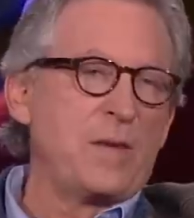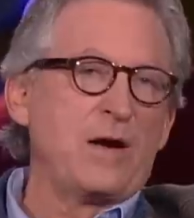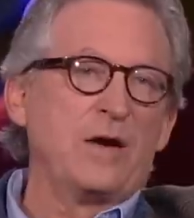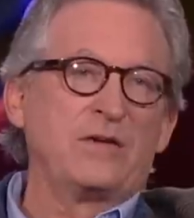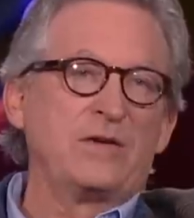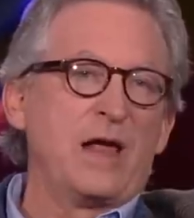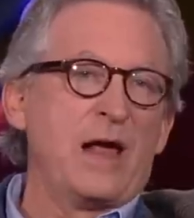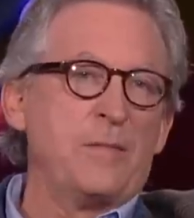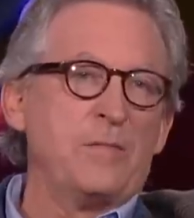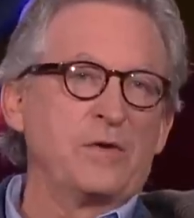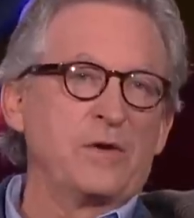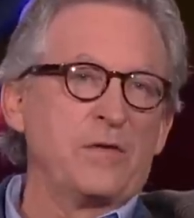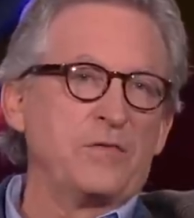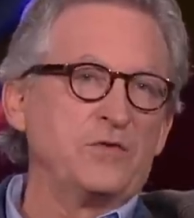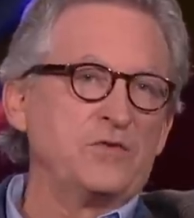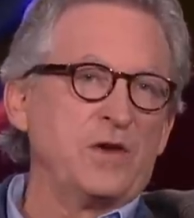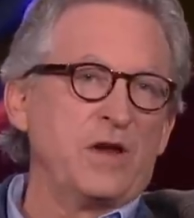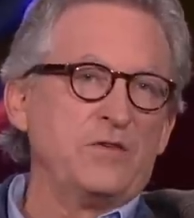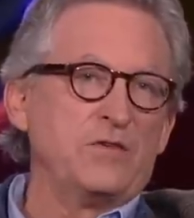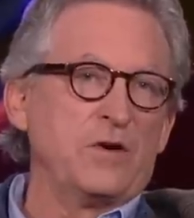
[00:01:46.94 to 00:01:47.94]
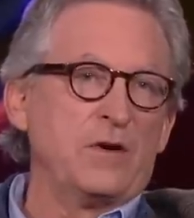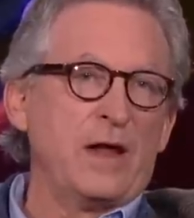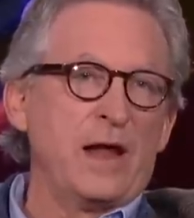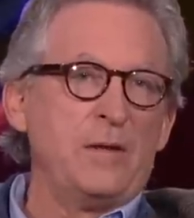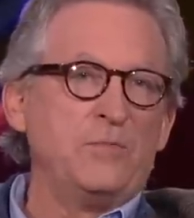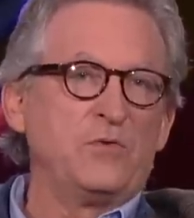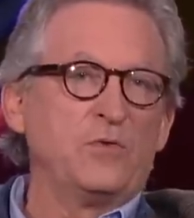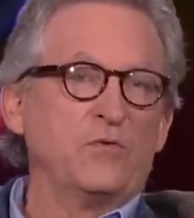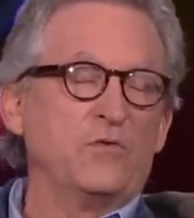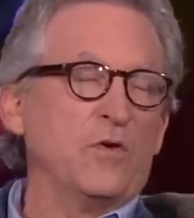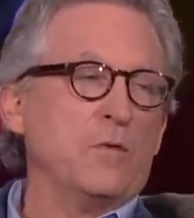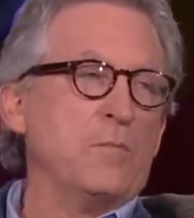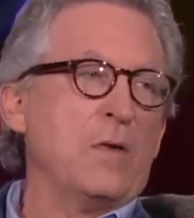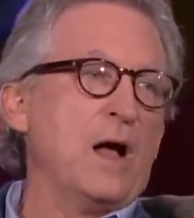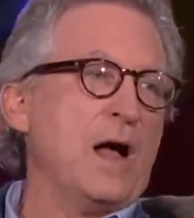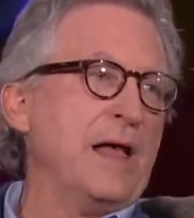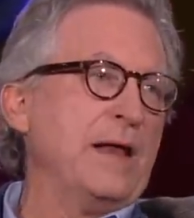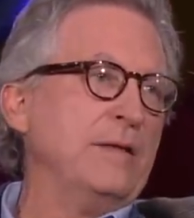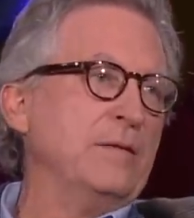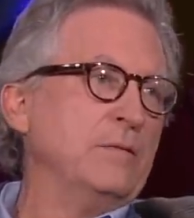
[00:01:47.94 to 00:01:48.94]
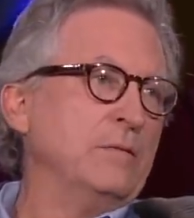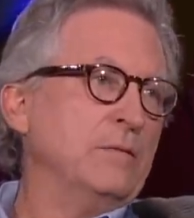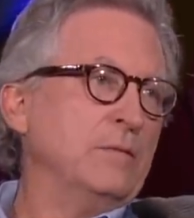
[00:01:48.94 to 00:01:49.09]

a matter of time. They're going to have to change their name to Vermont.